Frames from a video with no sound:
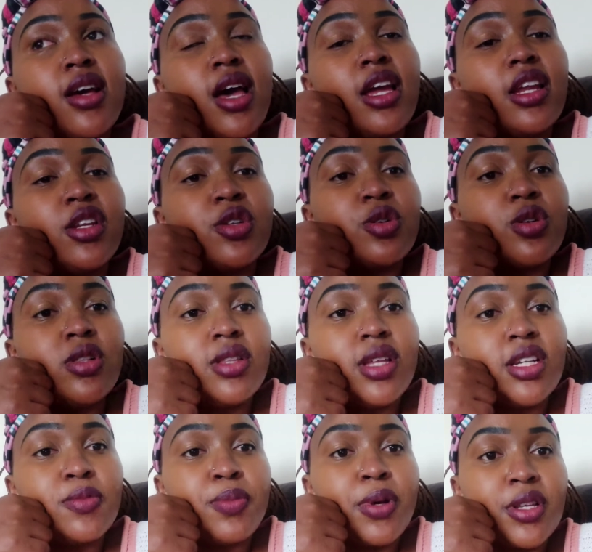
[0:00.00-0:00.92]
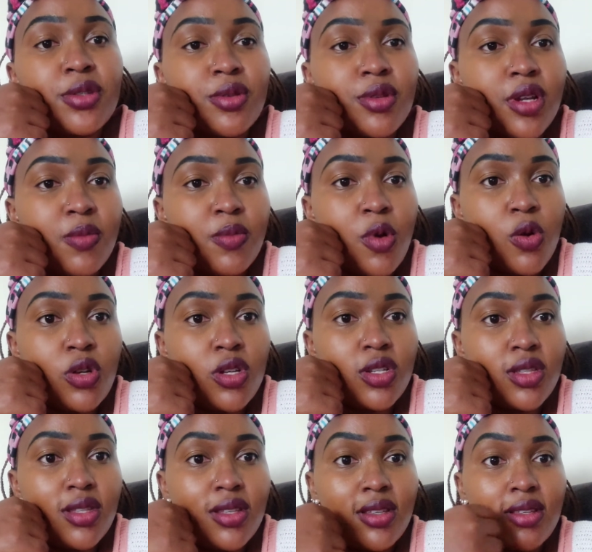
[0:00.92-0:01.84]
I told that person about
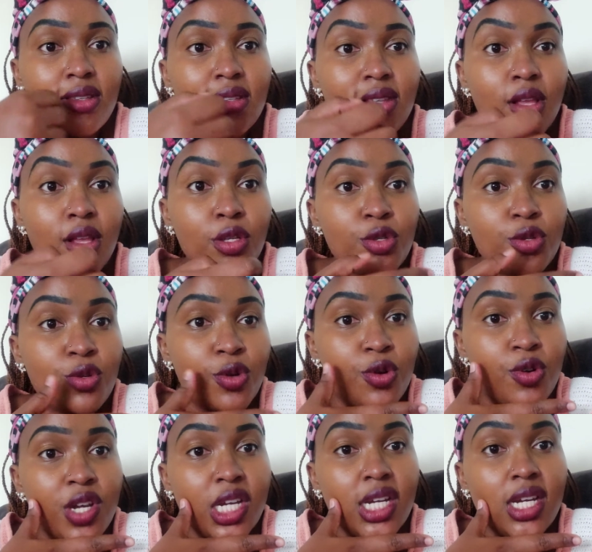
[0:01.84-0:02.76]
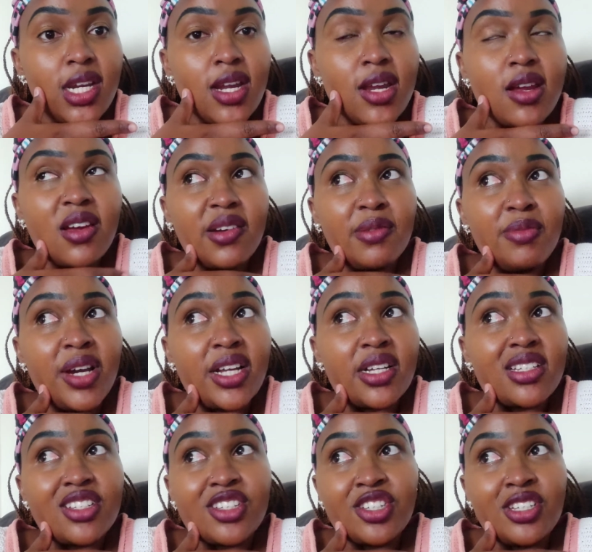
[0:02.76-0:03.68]
this story,
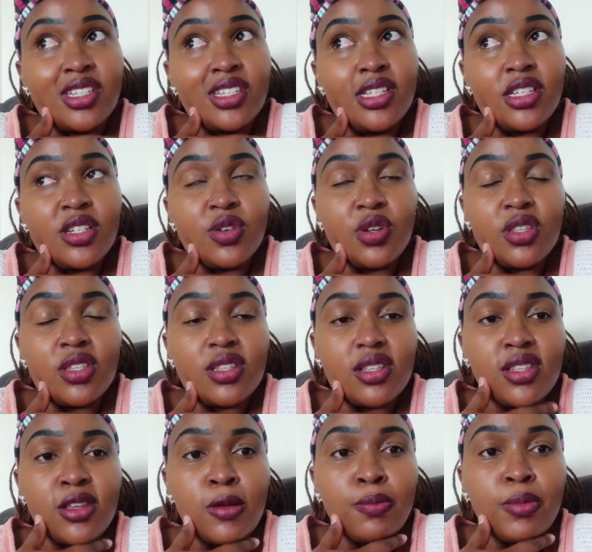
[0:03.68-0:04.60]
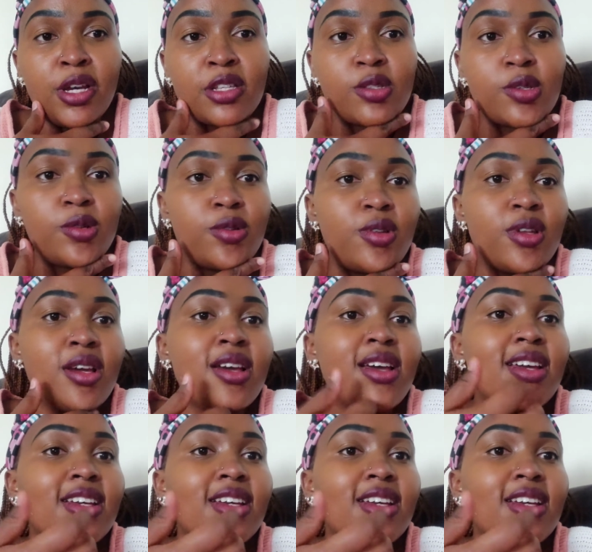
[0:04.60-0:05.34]
but she didn't know it's the same person.